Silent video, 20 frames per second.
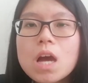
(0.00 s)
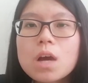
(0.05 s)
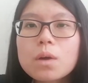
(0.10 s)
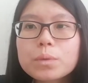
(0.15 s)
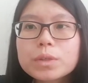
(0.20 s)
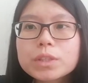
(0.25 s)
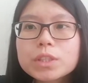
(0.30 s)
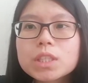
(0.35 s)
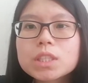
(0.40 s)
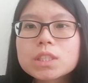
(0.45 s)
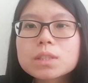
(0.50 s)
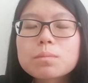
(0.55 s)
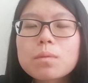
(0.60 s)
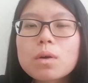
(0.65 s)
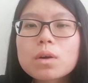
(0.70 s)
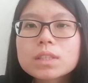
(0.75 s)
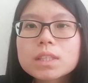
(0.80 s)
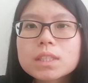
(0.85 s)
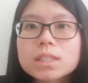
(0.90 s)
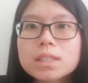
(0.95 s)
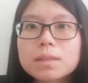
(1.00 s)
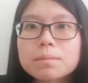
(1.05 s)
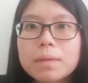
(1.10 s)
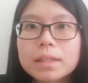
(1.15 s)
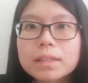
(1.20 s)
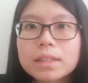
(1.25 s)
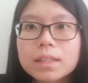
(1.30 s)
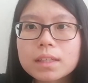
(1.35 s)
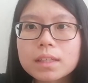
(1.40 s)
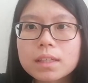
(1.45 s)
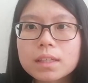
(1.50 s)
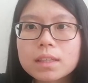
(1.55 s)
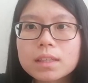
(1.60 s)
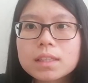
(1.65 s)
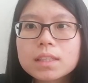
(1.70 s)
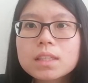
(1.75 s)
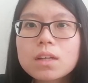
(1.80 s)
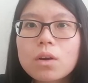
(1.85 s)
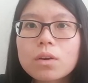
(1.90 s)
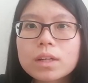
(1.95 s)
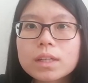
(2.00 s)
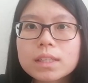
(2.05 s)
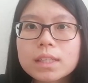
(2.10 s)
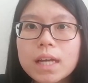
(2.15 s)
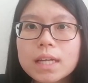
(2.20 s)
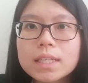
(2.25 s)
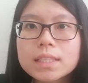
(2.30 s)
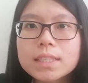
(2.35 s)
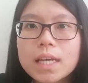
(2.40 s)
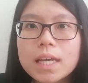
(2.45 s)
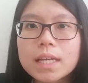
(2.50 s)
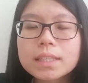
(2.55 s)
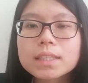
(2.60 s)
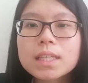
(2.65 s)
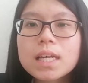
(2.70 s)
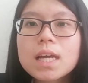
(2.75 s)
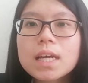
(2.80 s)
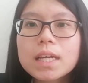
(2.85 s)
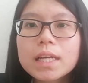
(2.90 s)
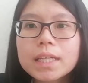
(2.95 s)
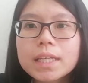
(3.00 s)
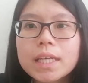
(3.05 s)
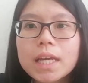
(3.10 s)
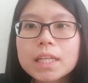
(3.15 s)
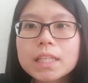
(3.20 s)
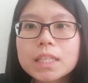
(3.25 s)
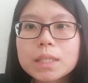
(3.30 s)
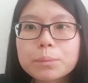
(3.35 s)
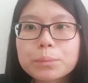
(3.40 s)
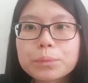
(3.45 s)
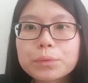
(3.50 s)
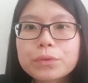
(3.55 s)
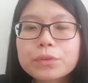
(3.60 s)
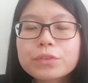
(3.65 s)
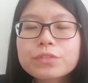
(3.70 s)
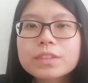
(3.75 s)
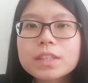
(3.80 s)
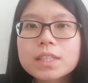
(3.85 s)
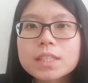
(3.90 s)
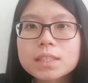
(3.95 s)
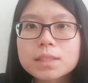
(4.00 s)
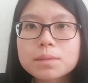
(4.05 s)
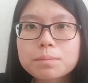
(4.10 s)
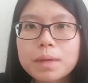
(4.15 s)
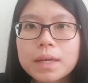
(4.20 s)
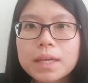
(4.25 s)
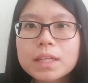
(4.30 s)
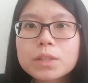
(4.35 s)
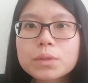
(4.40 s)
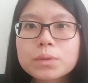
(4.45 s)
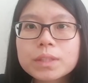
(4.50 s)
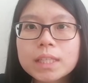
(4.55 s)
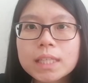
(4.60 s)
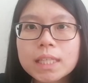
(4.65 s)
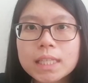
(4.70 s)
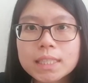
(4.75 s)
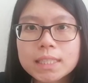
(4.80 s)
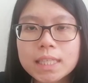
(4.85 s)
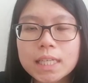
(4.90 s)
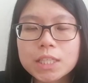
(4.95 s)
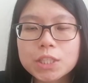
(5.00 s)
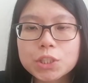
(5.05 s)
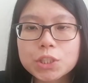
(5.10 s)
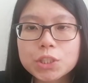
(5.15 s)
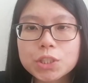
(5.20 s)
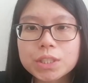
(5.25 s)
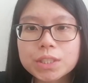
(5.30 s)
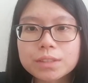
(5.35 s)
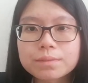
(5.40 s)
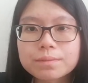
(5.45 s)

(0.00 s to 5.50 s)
which is more systematically organized and it can improve the space utilization.